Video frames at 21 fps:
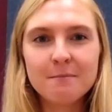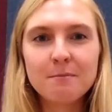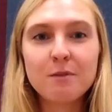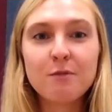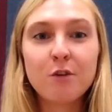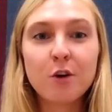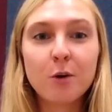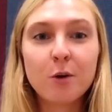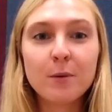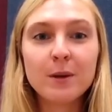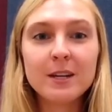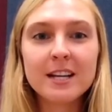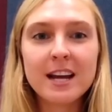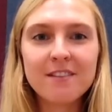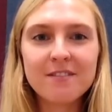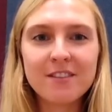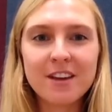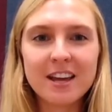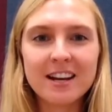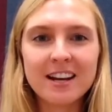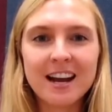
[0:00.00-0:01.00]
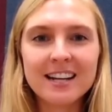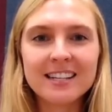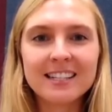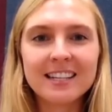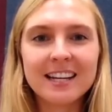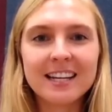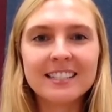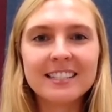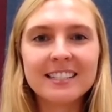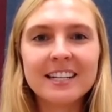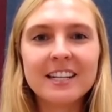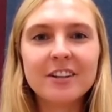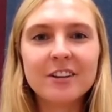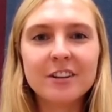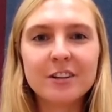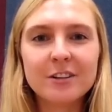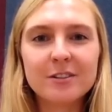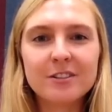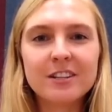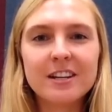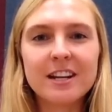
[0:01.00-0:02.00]
Before we dive in, I'd like to
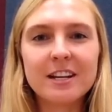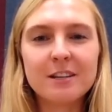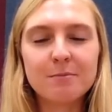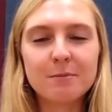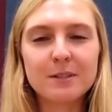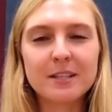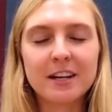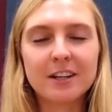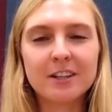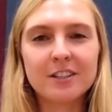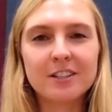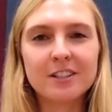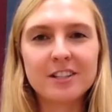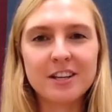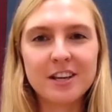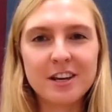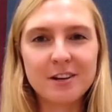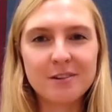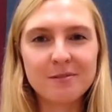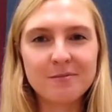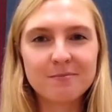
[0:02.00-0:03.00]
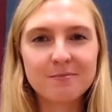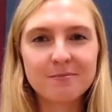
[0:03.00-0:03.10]
introduce today's presenters to you.